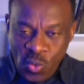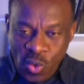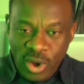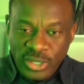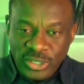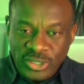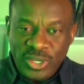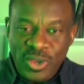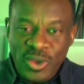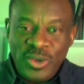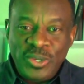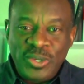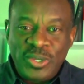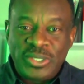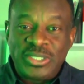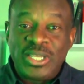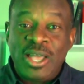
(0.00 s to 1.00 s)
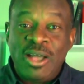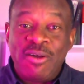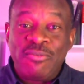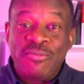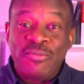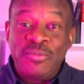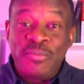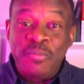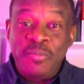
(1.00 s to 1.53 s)
worked on
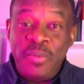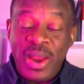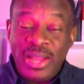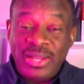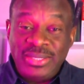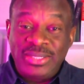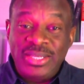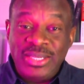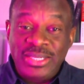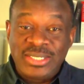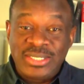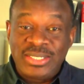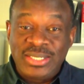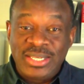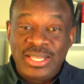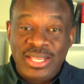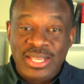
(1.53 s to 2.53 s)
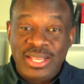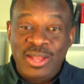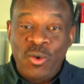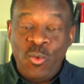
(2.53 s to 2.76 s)
yourself, practice